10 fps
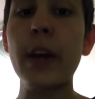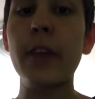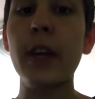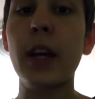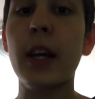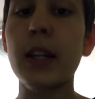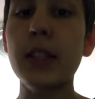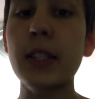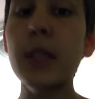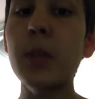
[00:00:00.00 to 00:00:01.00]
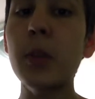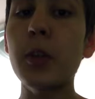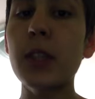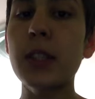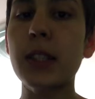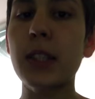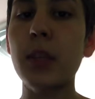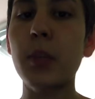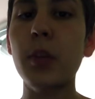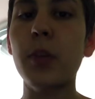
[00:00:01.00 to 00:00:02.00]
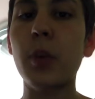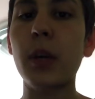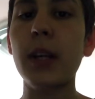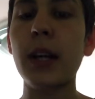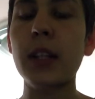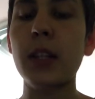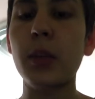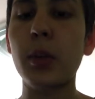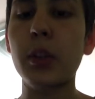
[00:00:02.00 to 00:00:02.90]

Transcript: see movies 16.4 and 19.2.